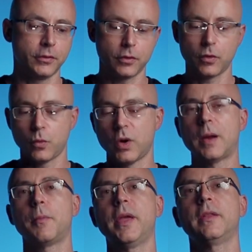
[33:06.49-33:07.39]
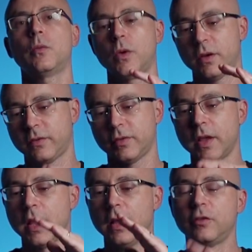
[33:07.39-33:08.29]
So what I meant was
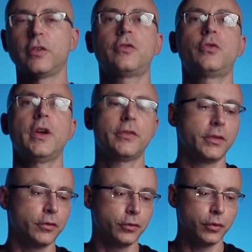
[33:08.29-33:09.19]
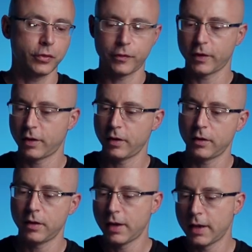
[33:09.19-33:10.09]
just transfer the juice over
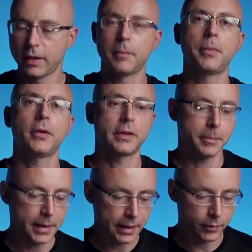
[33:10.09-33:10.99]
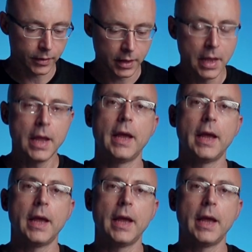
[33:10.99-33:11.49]
here and unplug the battery.